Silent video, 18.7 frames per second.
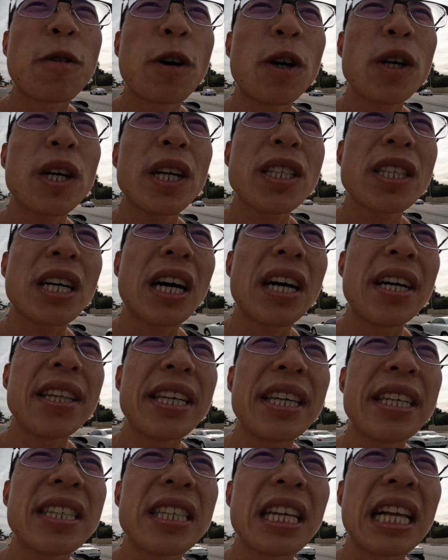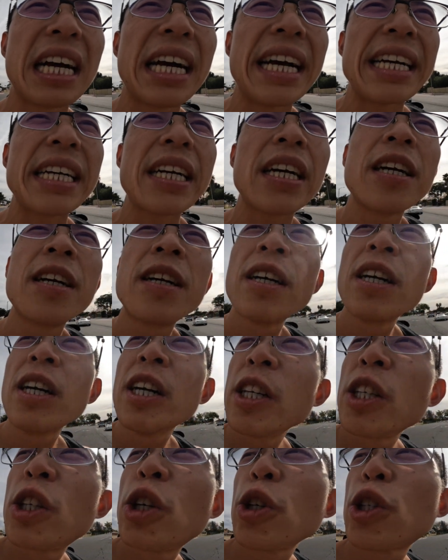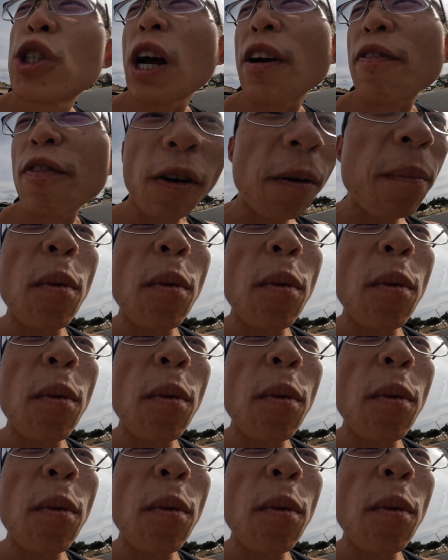focused on this, like, to suffer